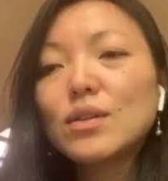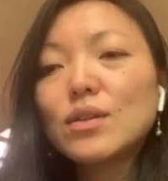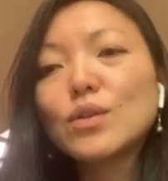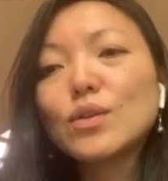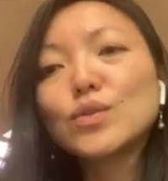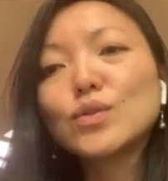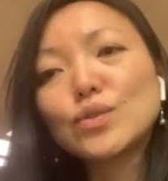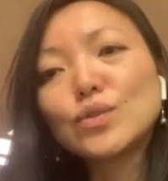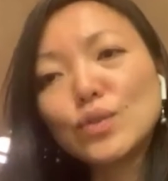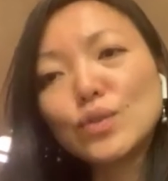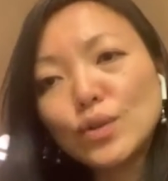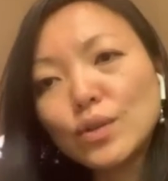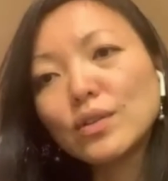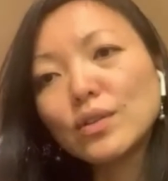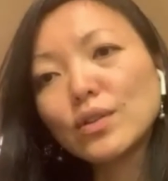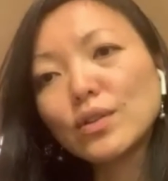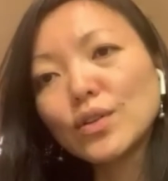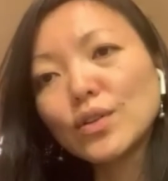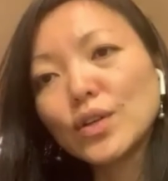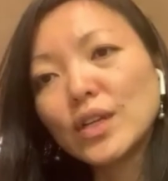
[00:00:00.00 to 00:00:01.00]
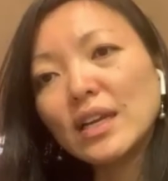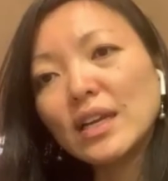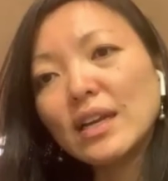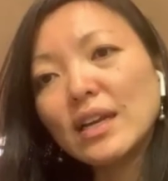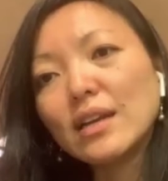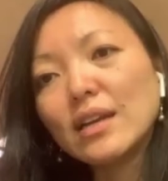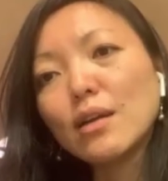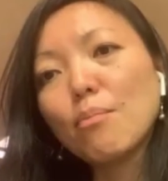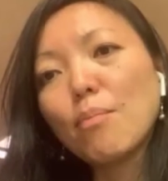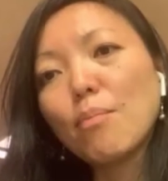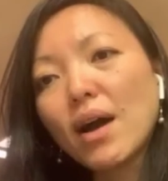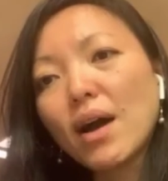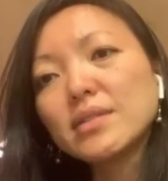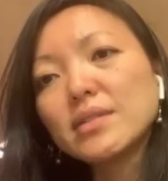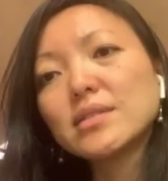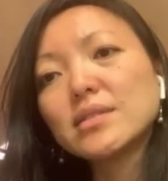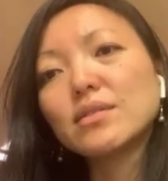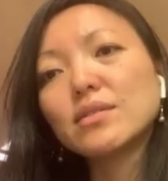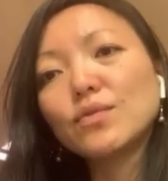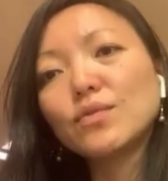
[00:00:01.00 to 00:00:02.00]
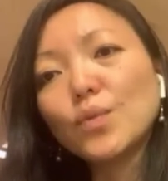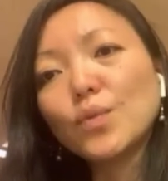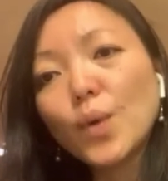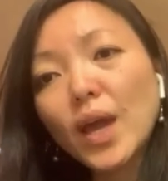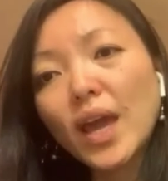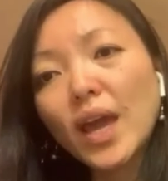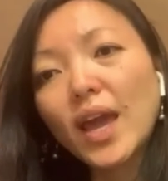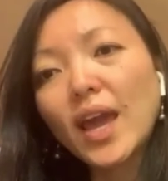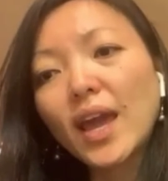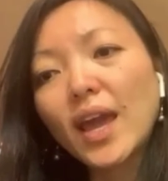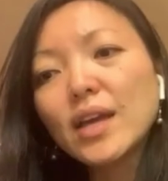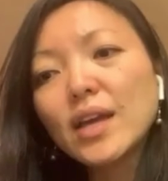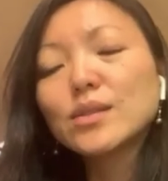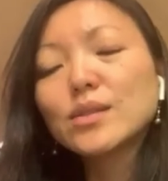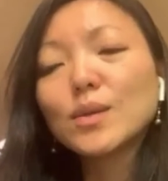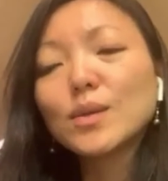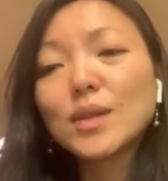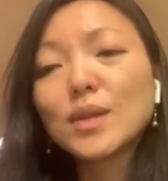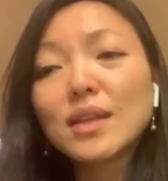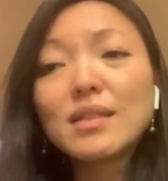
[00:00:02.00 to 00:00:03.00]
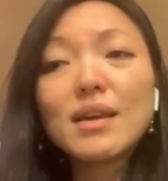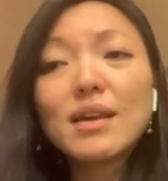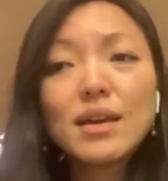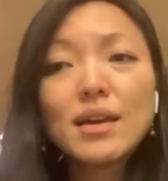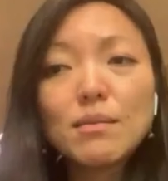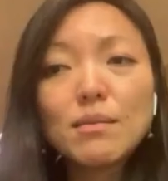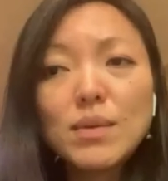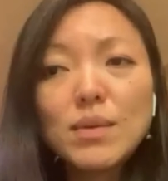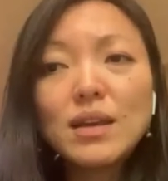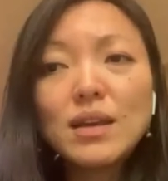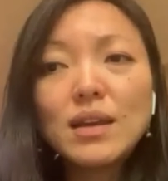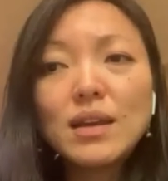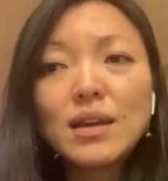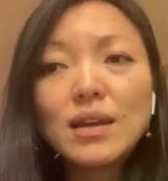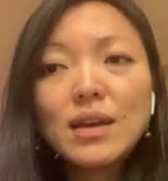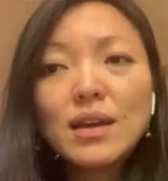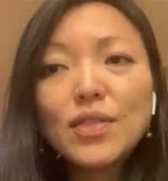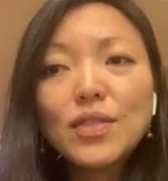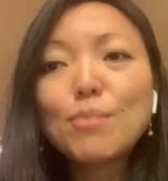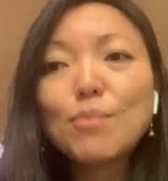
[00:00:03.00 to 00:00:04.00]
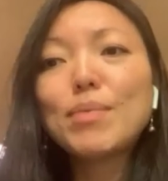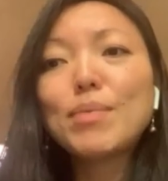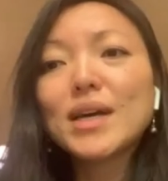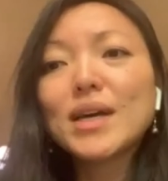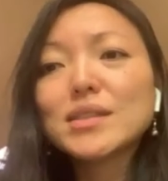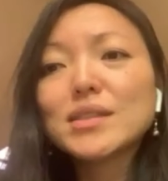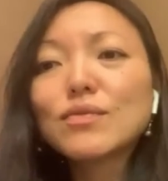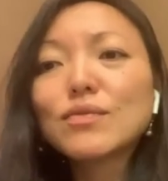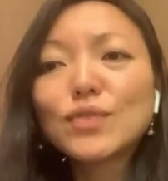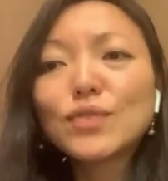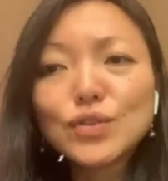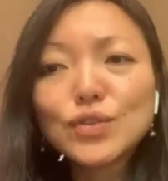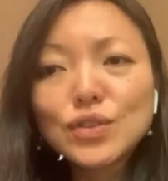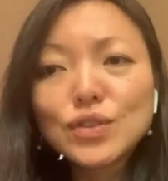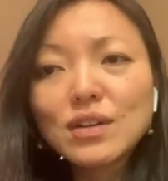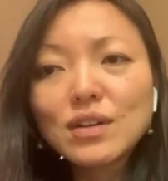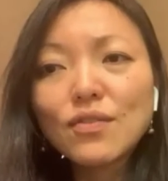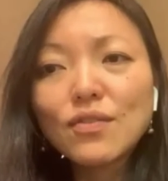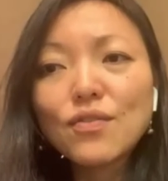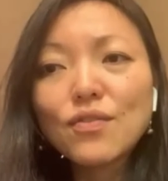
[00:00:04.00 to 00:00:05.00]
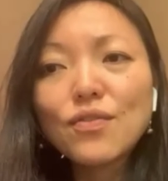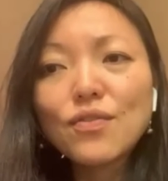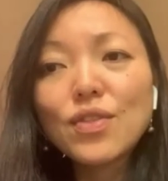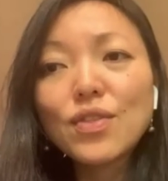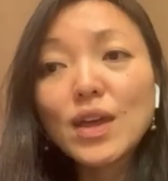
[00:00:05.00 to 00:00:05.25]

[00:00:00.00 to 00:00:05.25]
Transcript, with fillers: the student learning in a positive way so that they can be the best version of